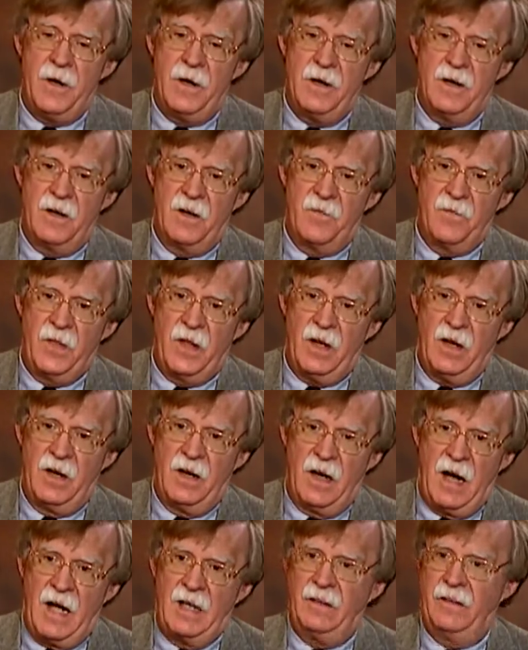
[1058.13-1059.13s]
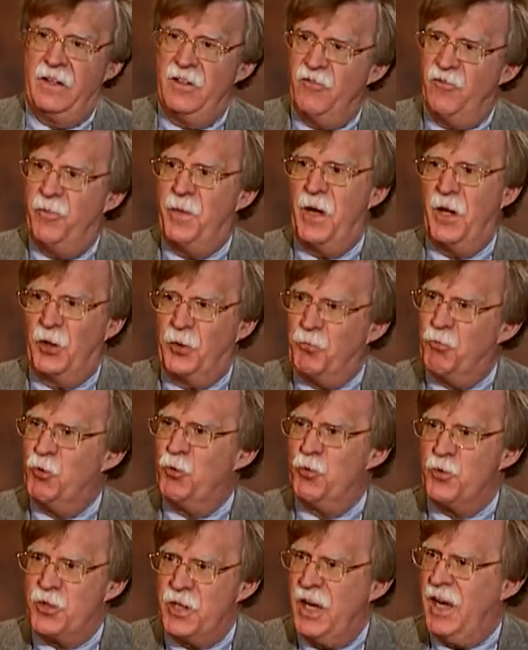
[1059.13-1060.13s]
I leave
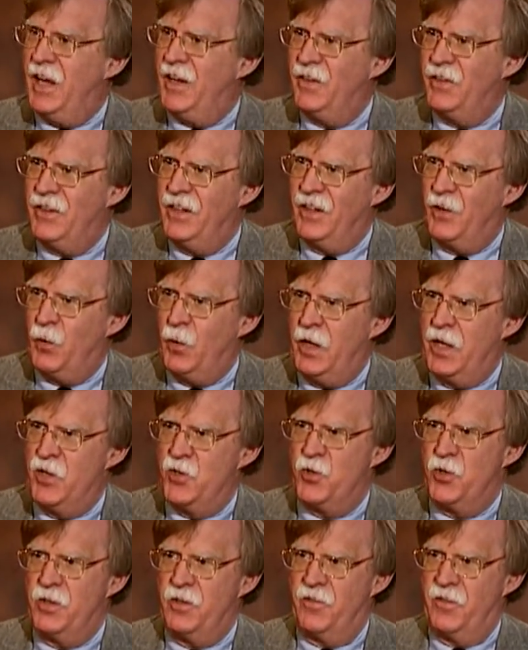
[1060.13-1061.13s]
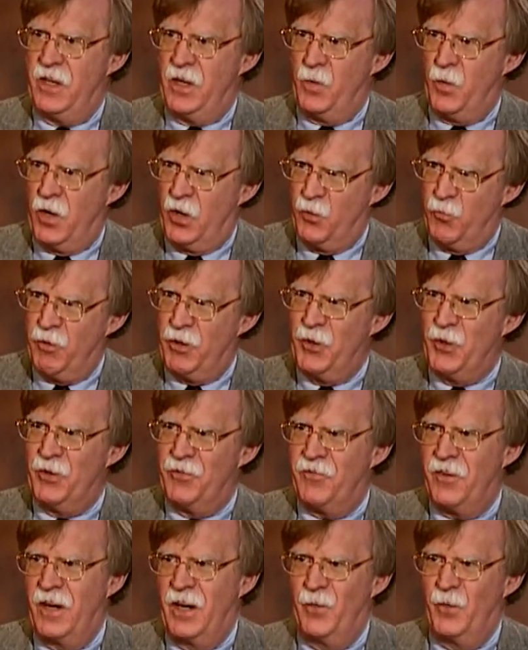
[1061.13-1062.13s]
Belarus out of the equation. If they want to
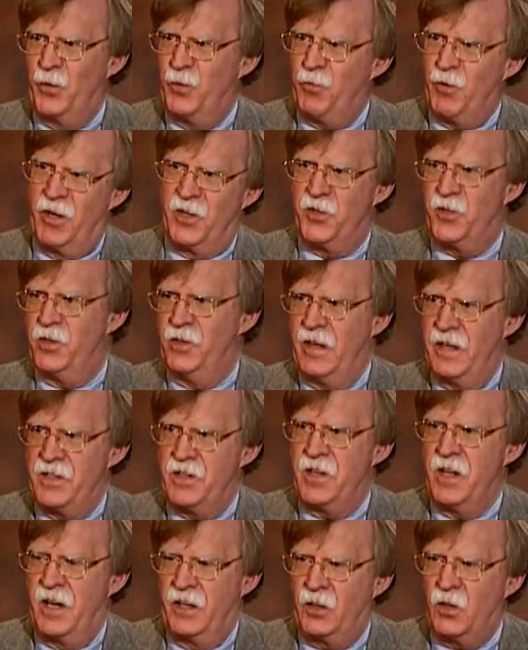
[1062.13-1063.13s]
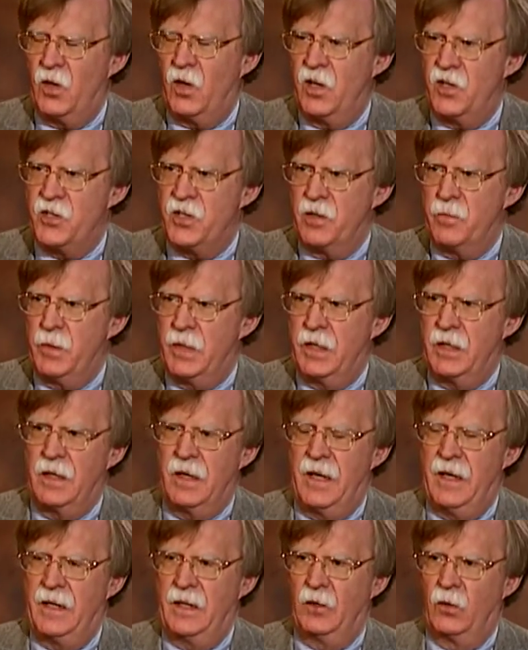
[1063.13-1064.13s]
reunify with Russia, that's not causing
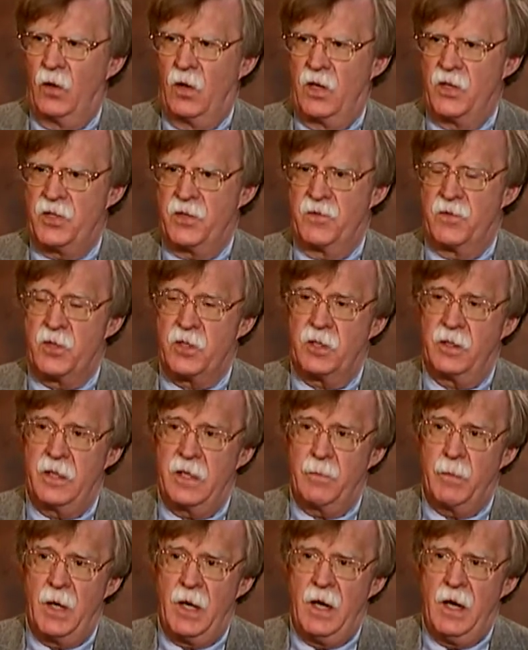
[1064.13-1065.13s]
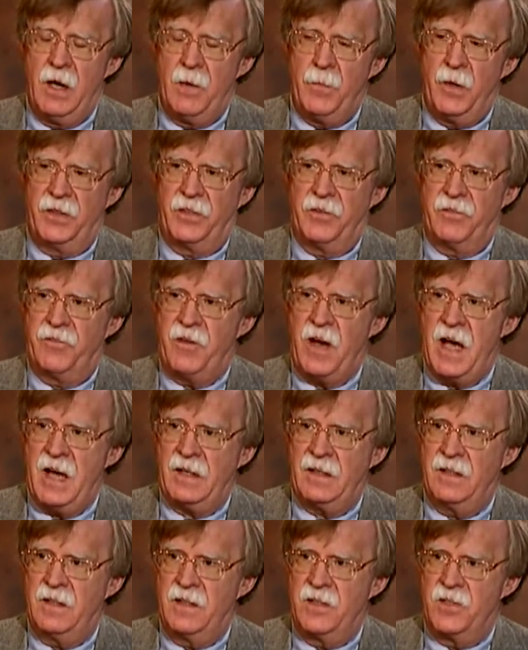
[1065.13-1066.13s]
me any loss of sleep. But the
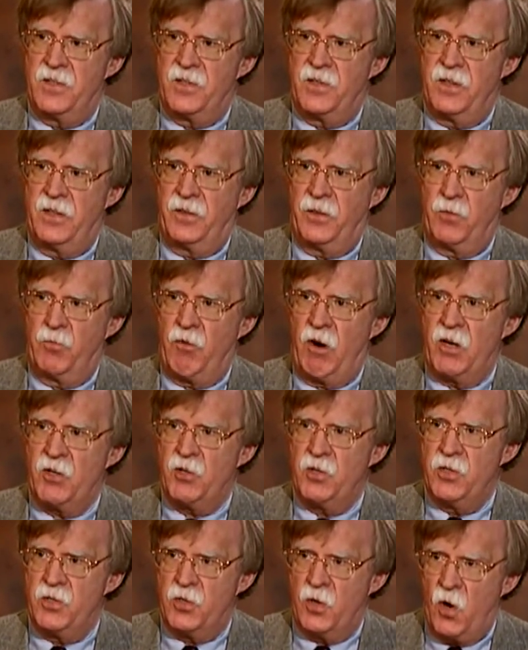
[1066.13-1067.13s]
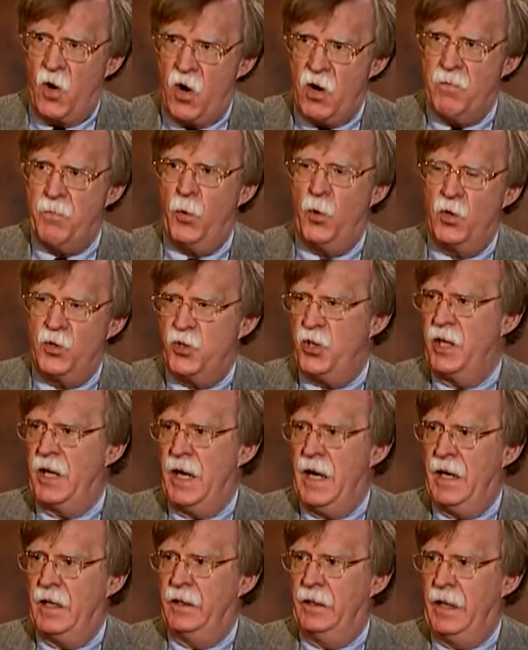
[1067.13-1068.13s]
fact is that the Russians are pushing
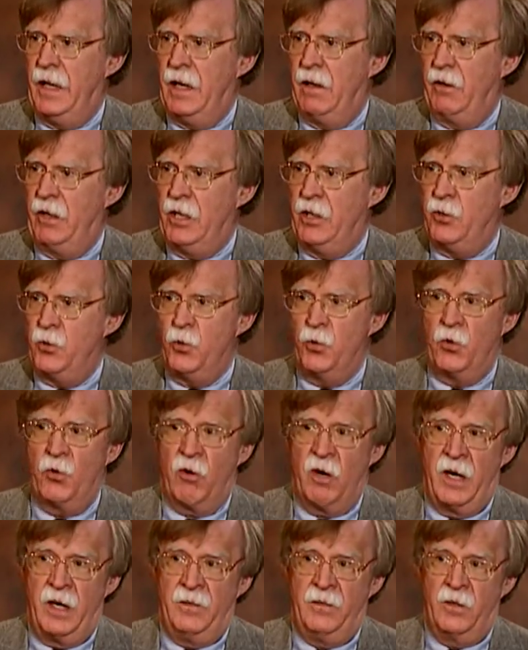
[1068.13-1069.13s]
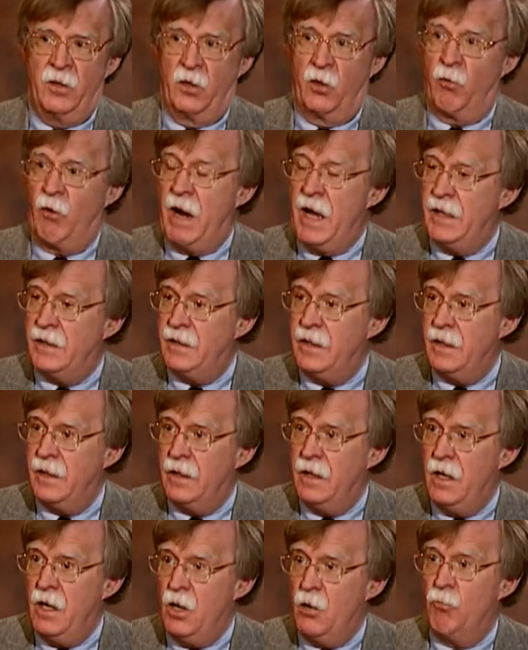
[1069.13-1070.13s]
out now in Ukraine. They're
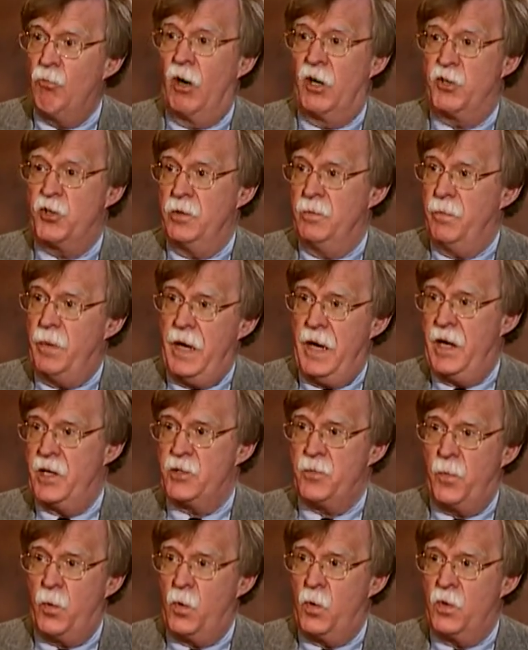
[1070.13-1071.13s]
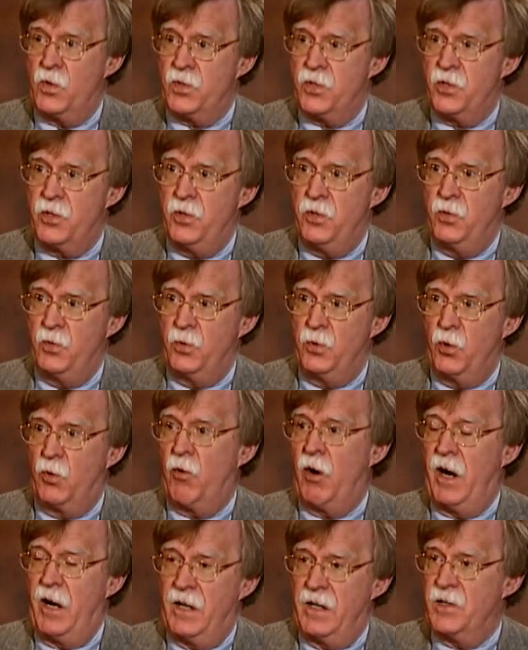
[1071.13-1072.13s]
granting Russian passports to
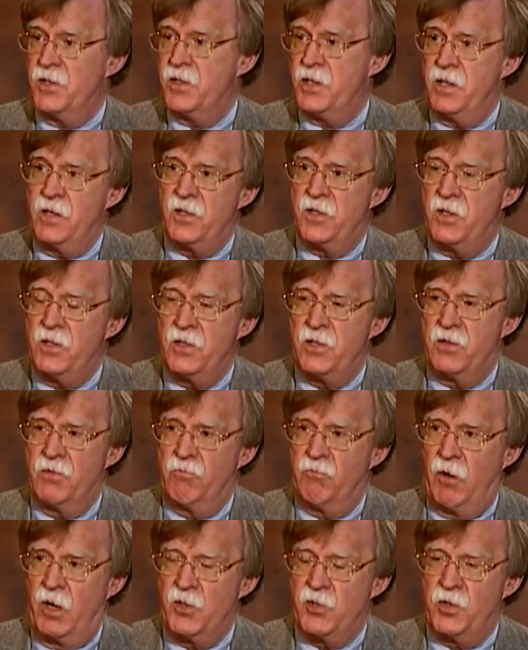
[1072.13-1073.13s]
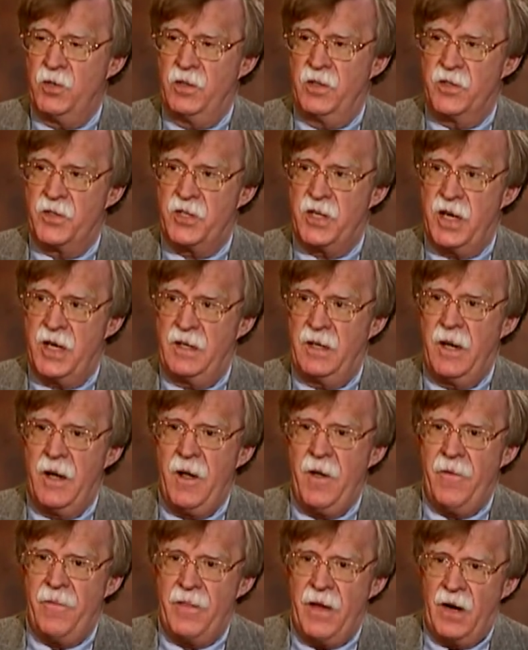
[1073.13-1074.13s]
Ukrainian citizens of Russian descent.
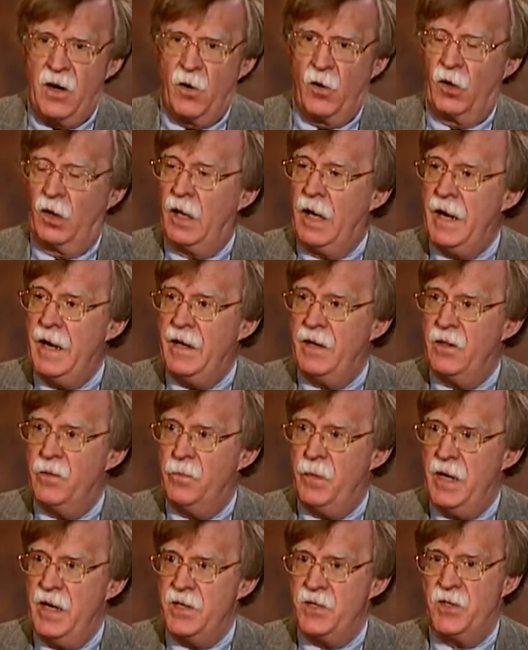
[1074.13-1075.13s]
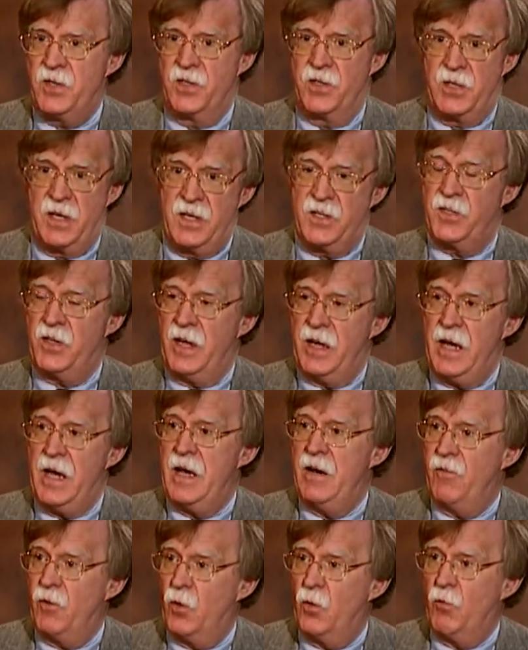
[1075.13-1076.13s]
They are laying the basis, as they
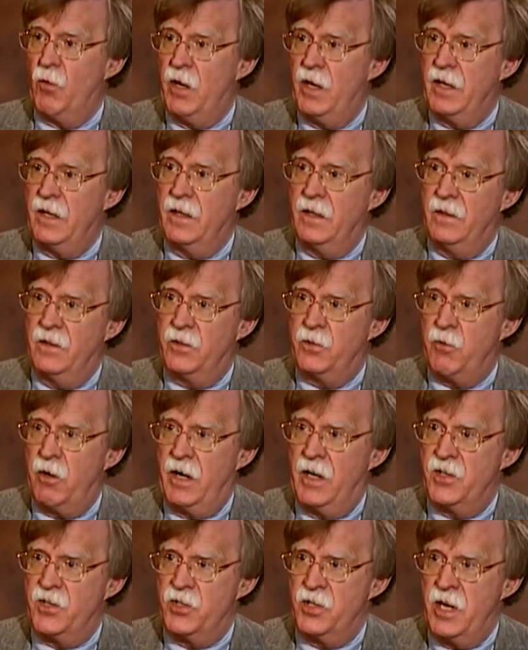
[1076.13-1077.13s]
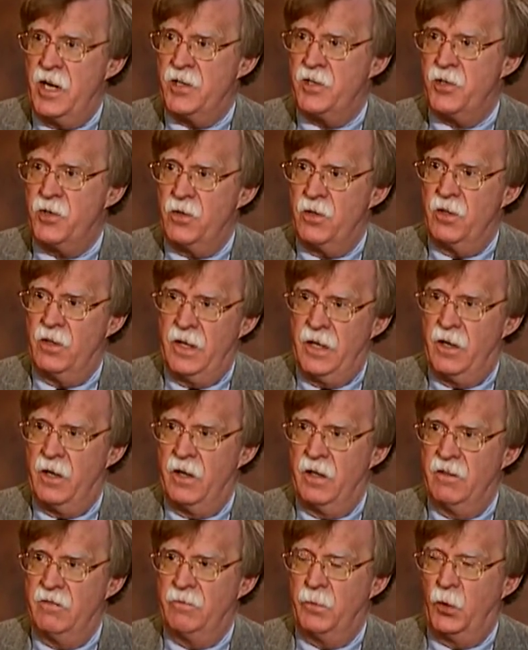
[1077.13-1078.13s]
have already in the Transnistria
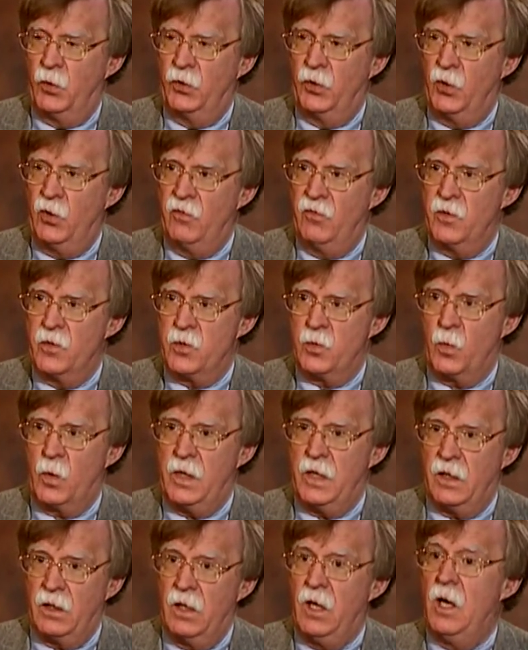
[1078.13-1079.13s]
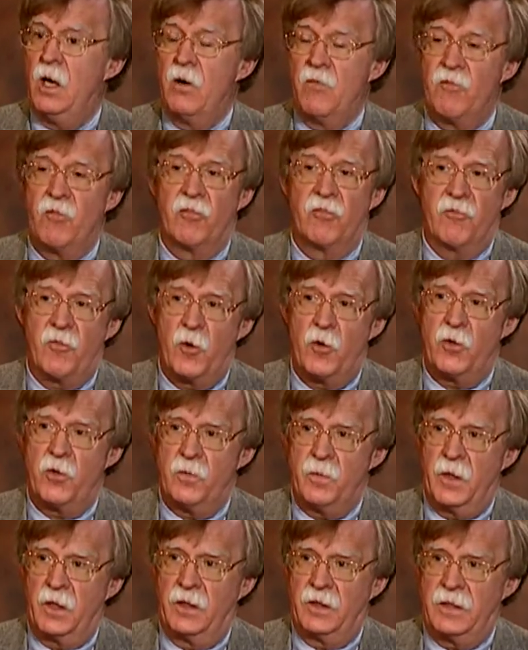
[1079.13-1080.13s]
area of Moldova as well, for
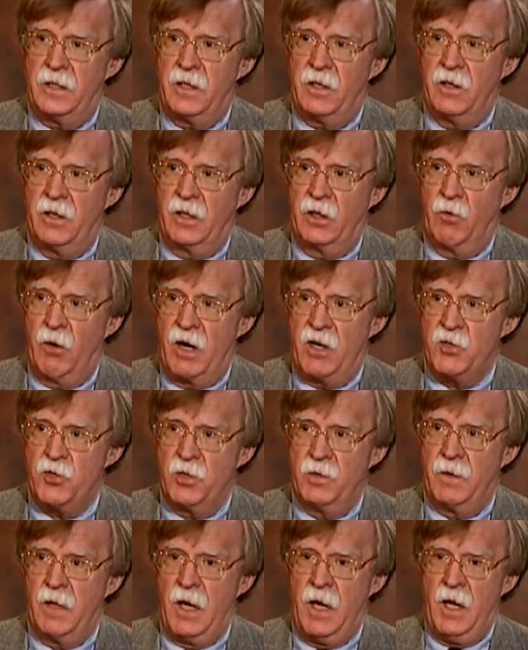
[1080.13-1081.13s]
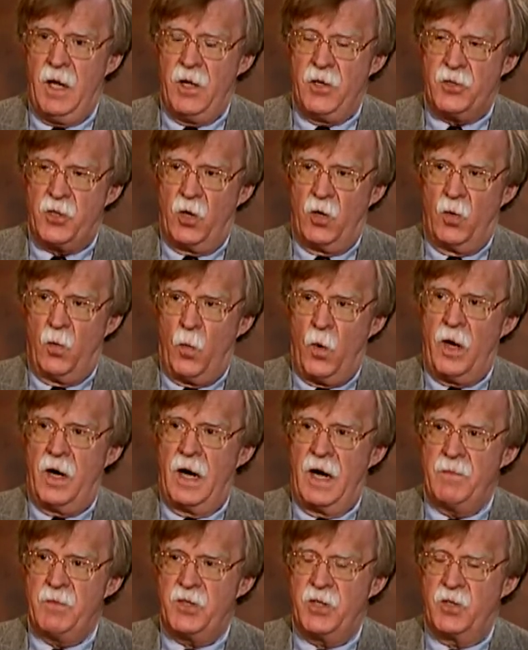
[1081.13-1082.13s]
further military aggression. So what
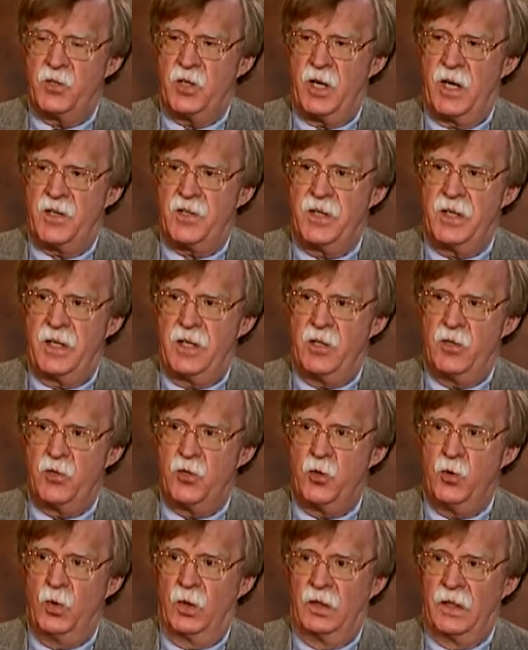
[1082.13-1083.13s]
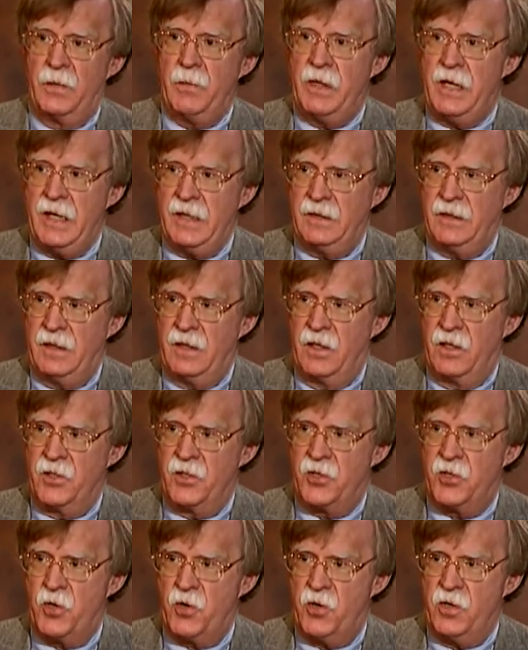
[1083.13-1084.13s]
I'm suggesting is you eliminate the
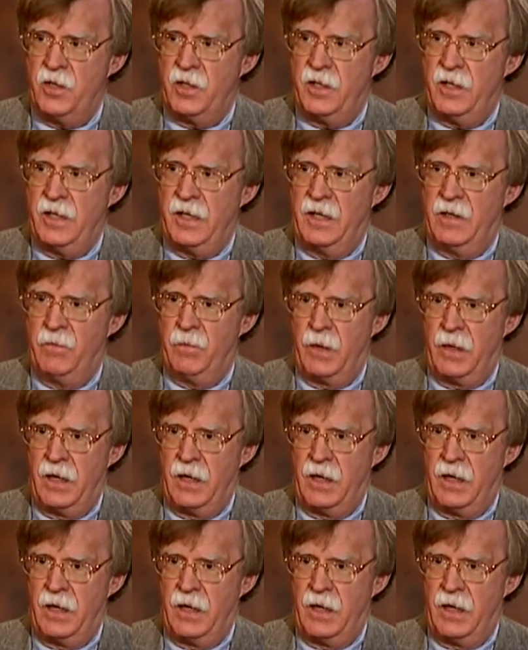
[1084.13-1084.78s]
uncertainty, and